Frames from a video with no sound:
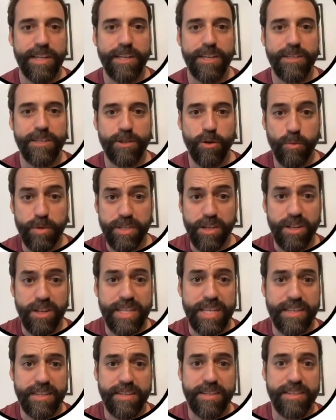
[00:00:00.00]
So we saw
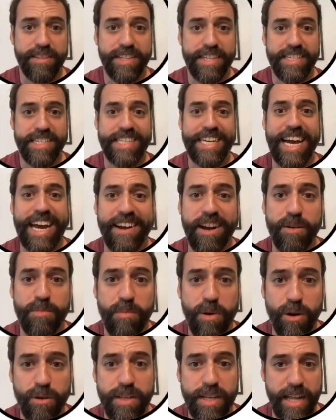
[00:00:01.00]
that this chiral
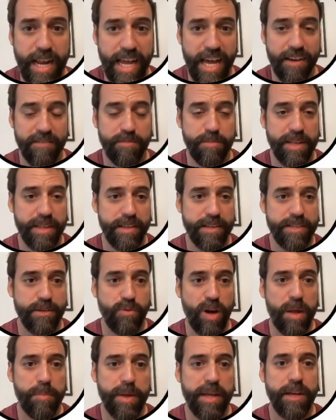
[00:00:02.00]
mode that I have been
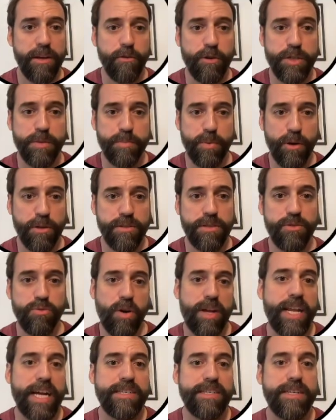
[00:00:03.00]
describing corresponds to
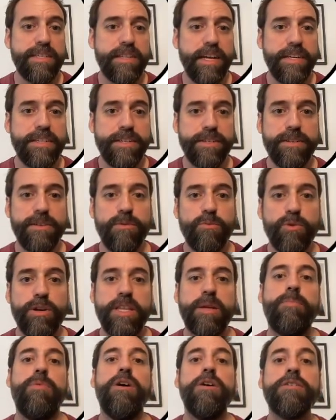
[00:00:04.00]
an excitation where
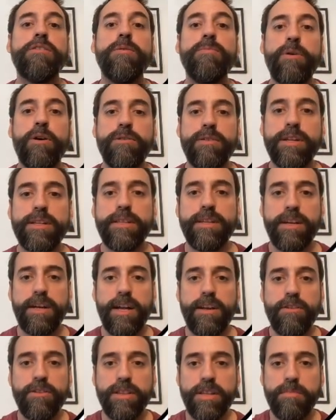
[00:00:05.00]
the Bloch component
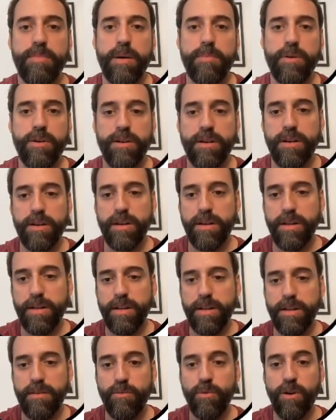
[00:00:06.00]
along the bubble
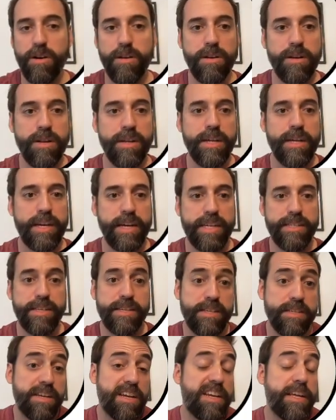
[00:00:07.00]
wall is
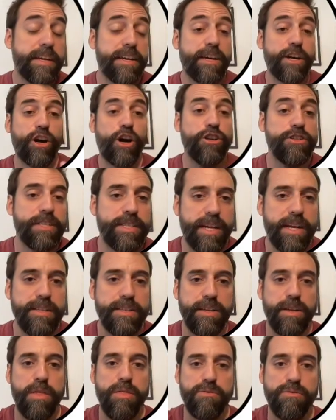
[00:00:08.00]
essentially
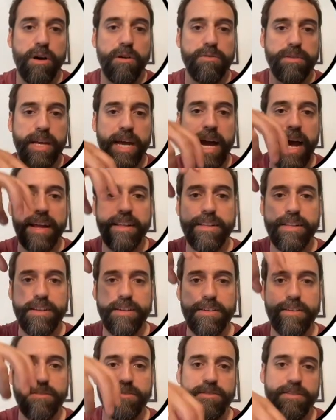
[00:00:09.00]
constant throughout the height
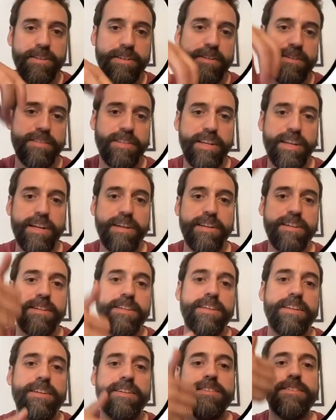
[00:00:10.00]
or the
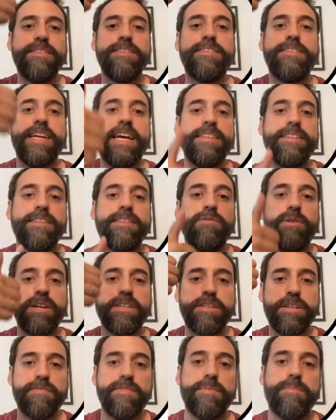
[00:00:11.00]
z
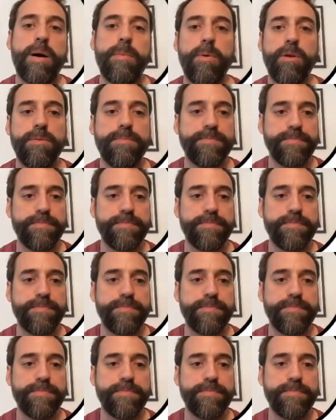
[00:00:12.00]
direction of the bubble.